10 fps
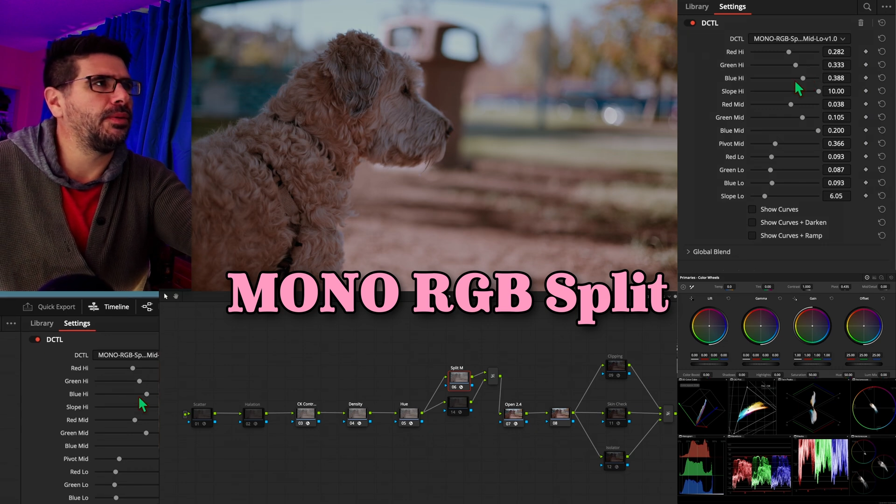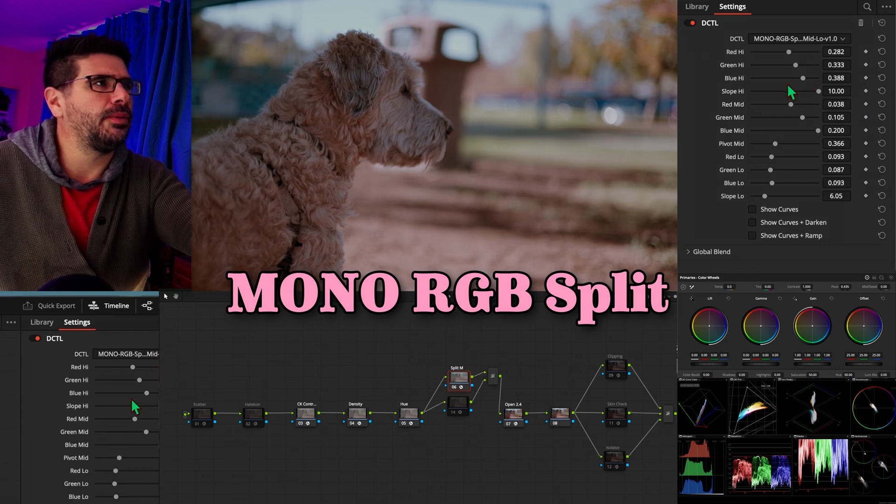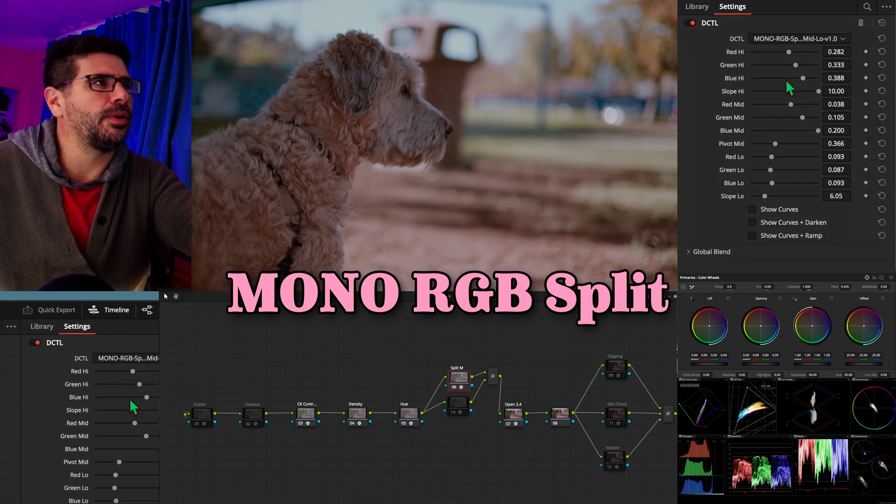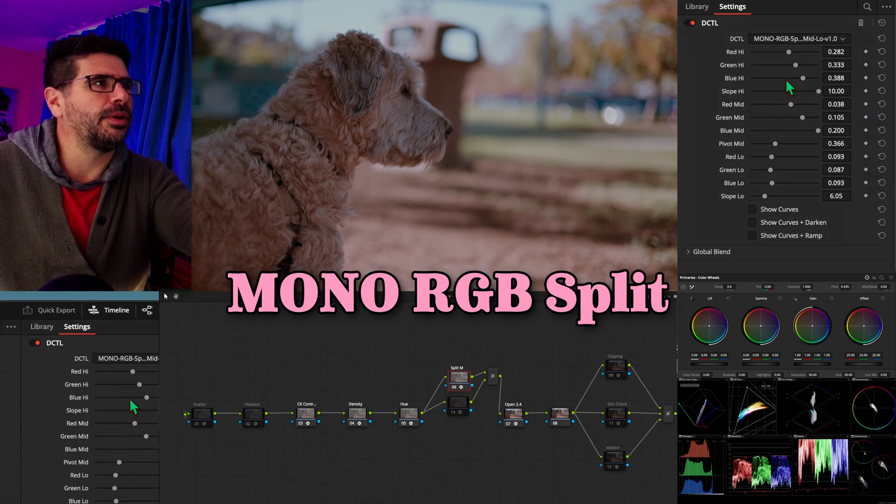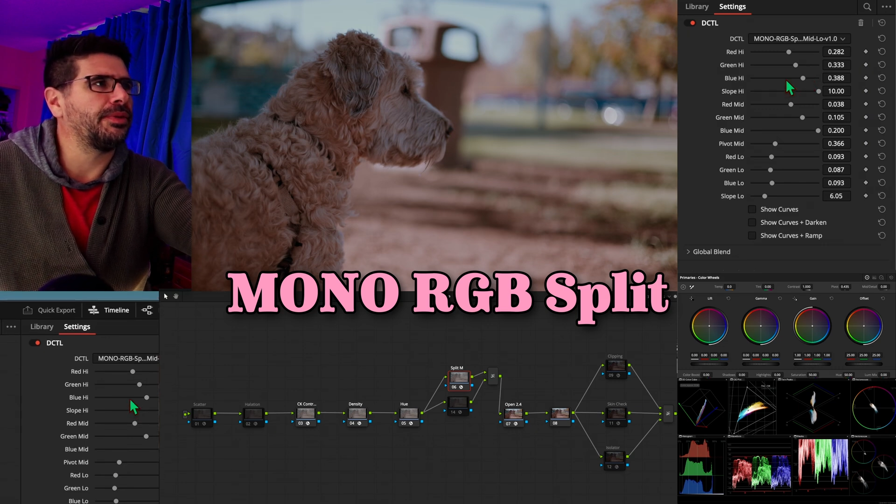
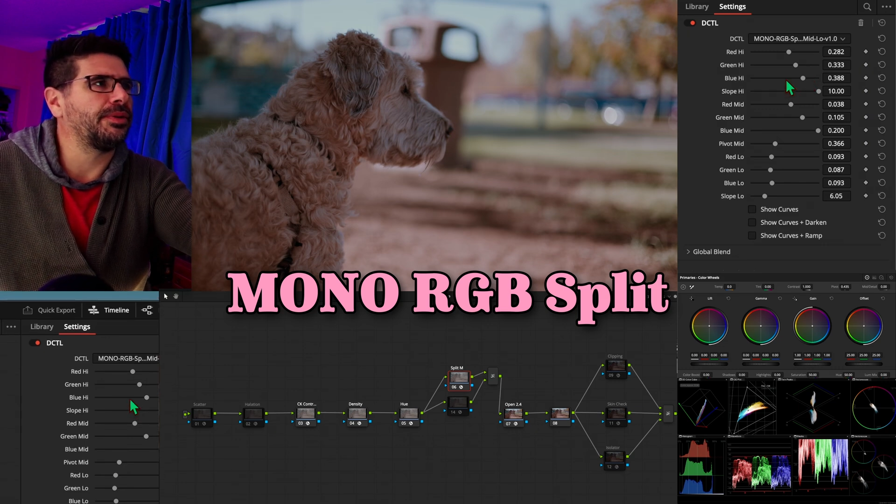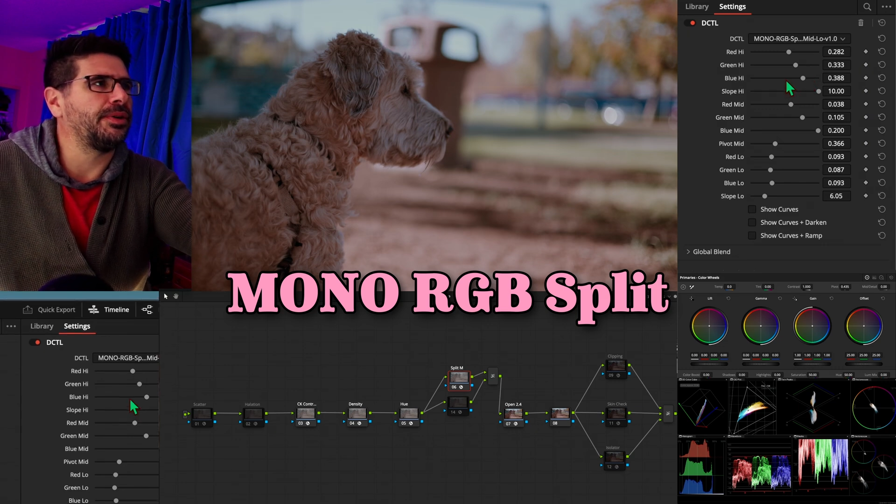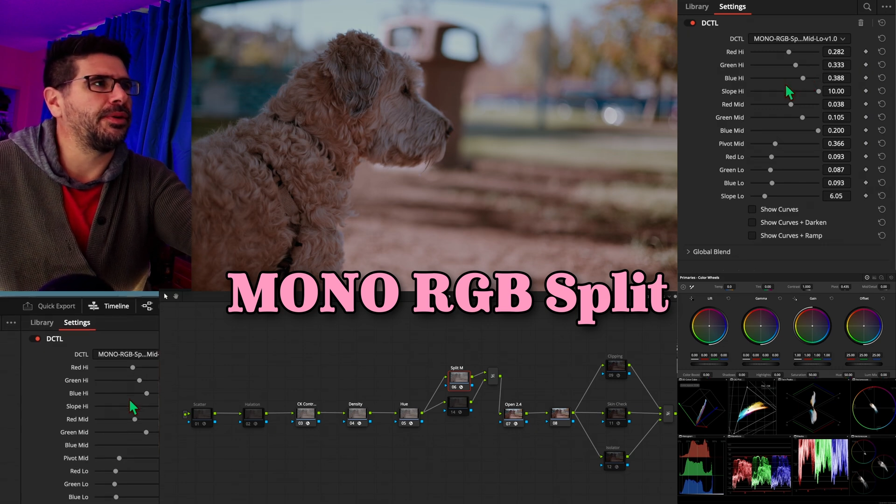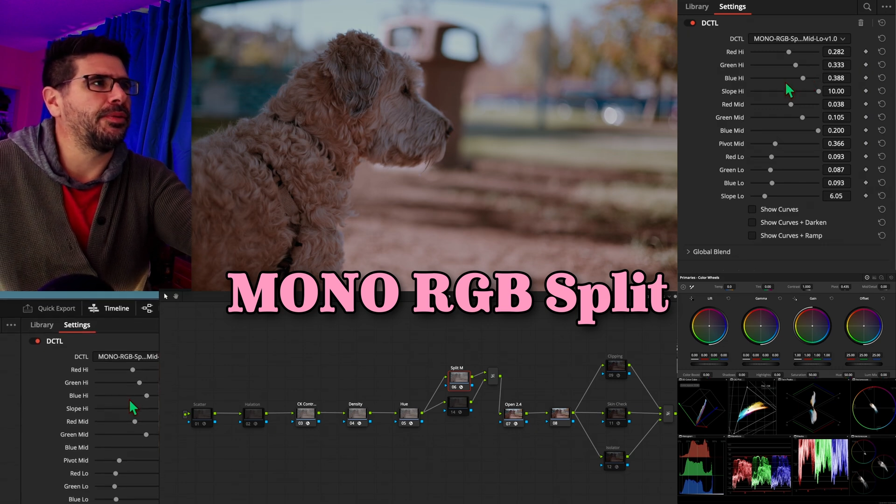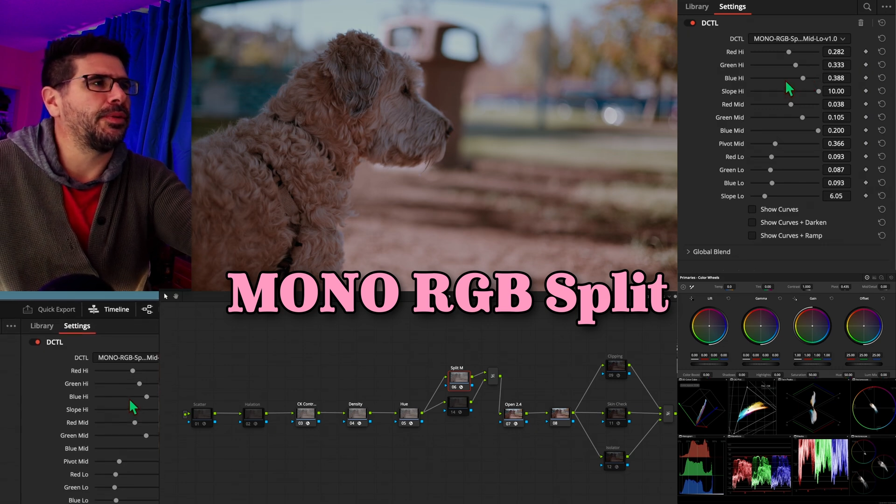work
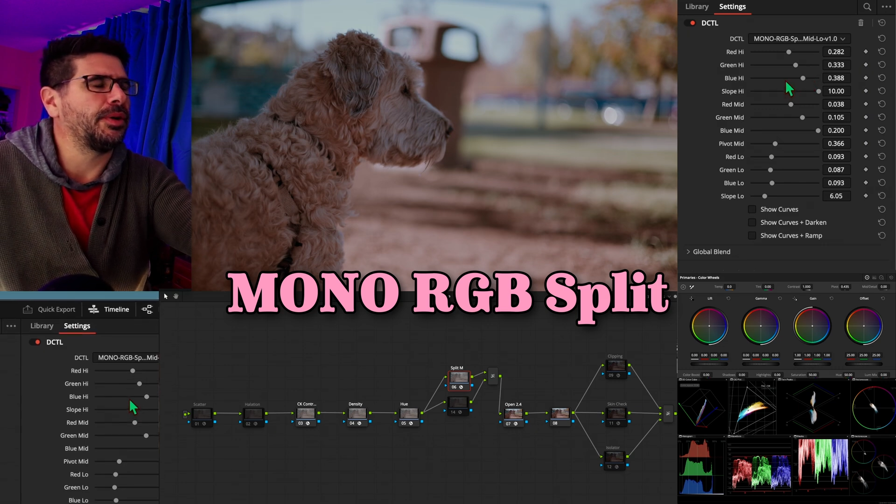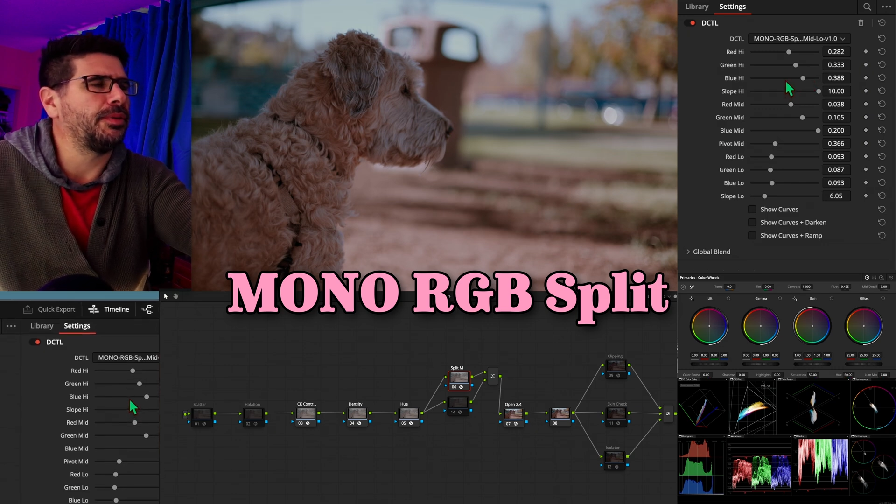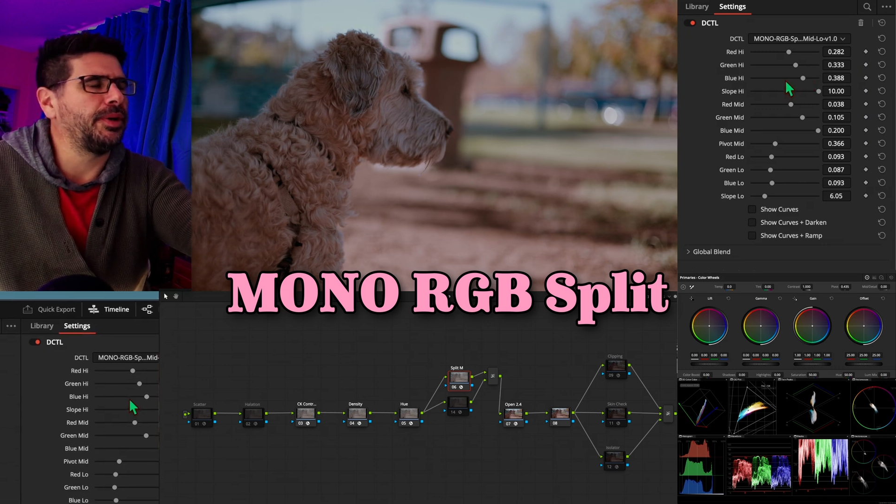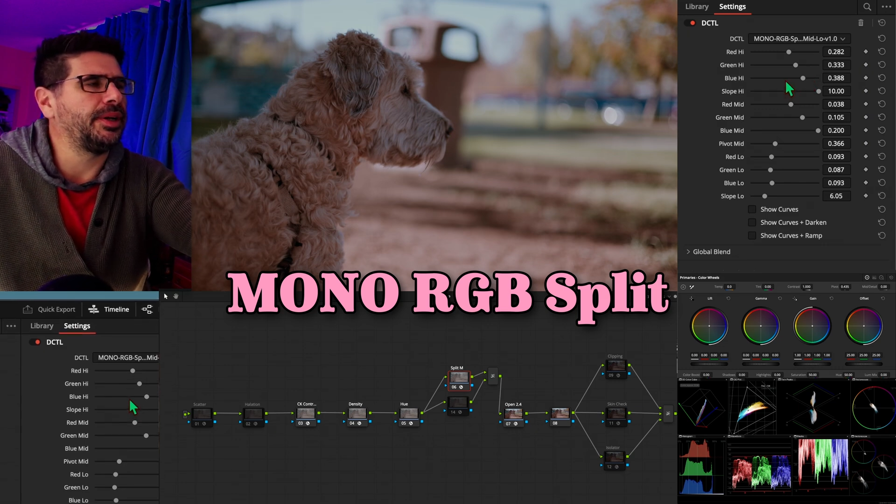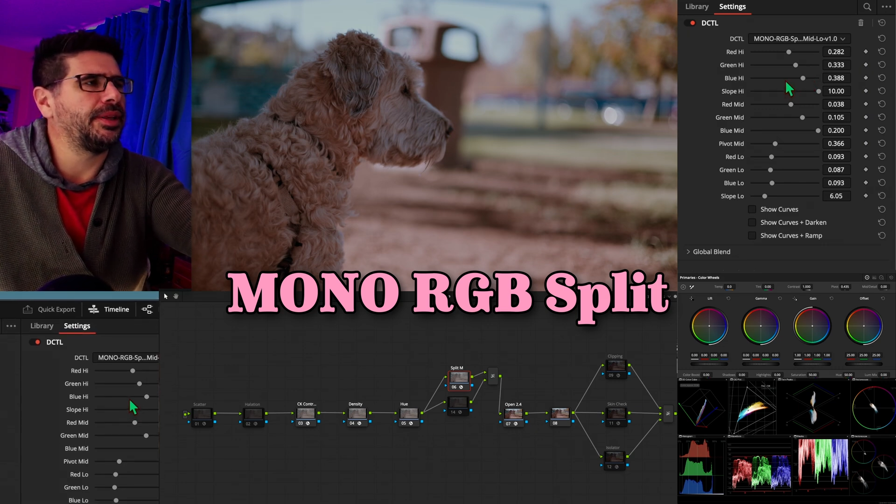through and work
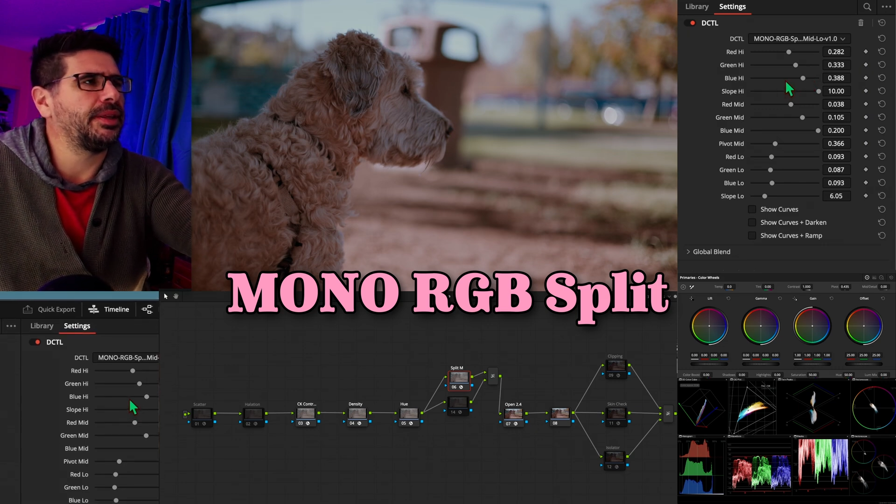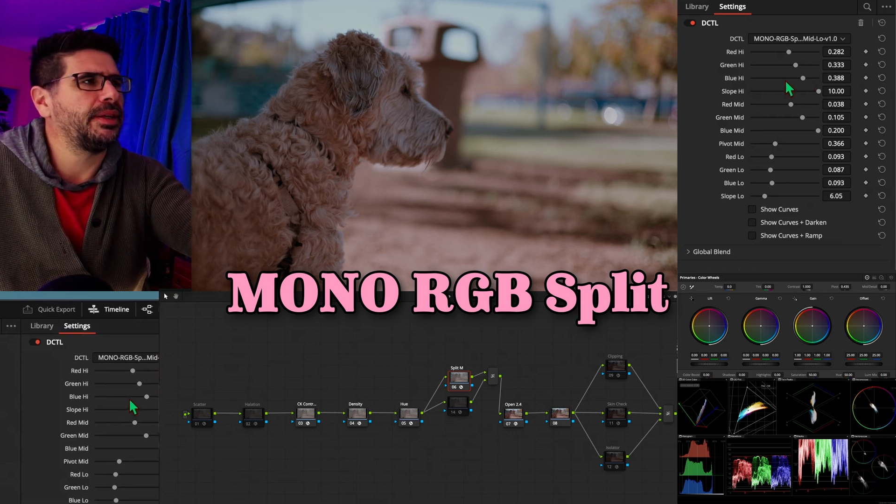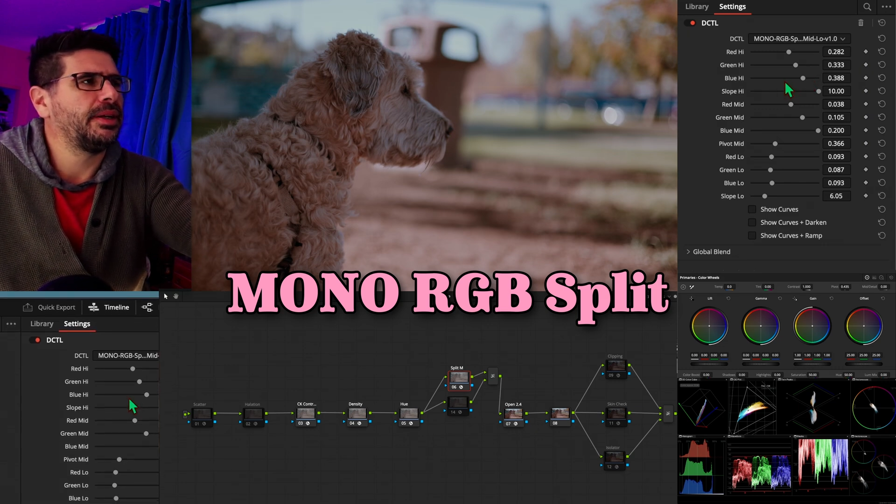with.